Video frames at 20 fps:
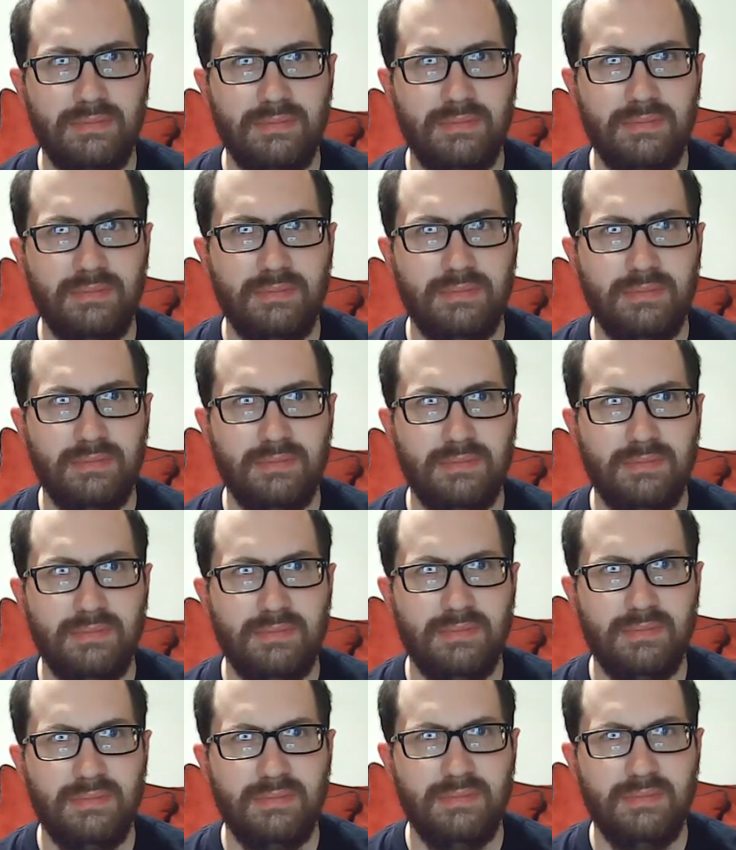
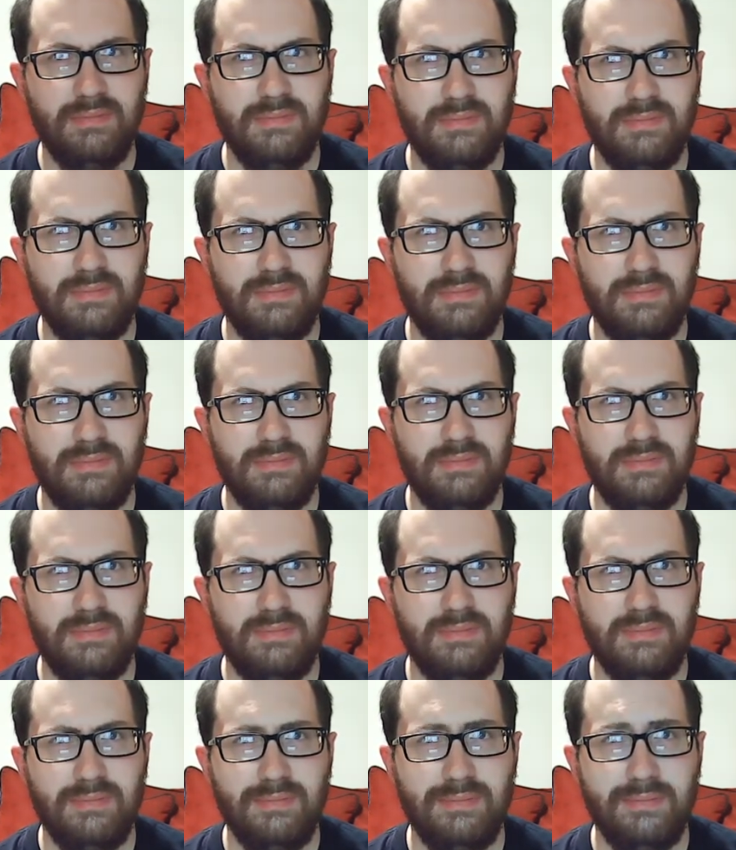
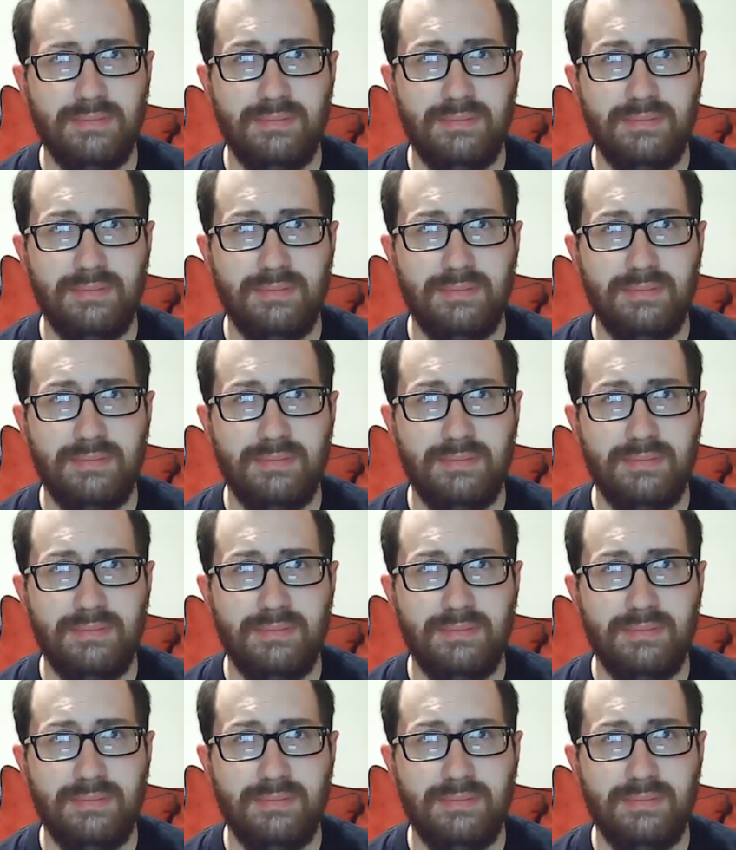Nothing is said.